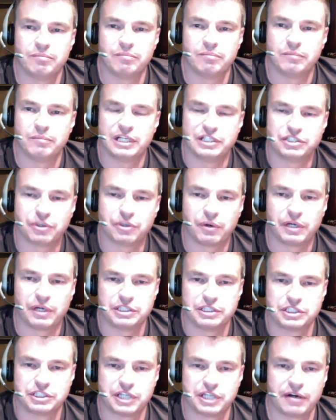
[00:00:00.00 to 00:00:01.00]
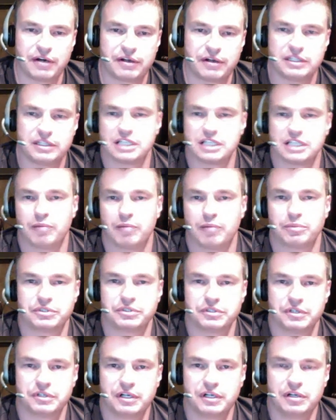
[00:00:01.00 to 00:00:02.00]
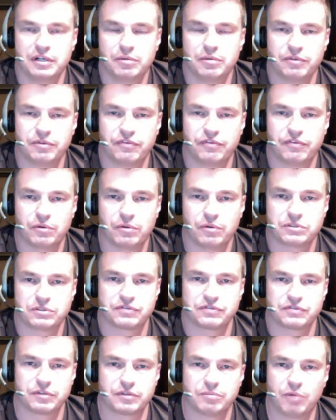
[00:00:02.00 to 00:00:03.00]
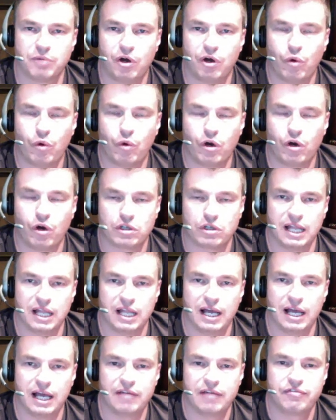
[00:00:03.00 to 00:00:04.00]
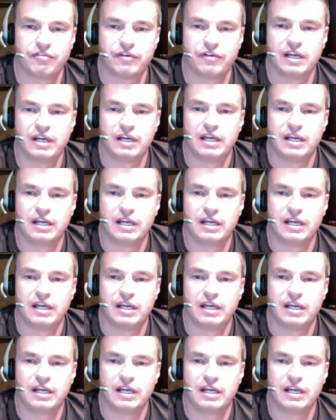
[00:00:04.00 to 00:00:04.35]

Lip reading: enjoying sharing this opportunity with folks from all walks of life.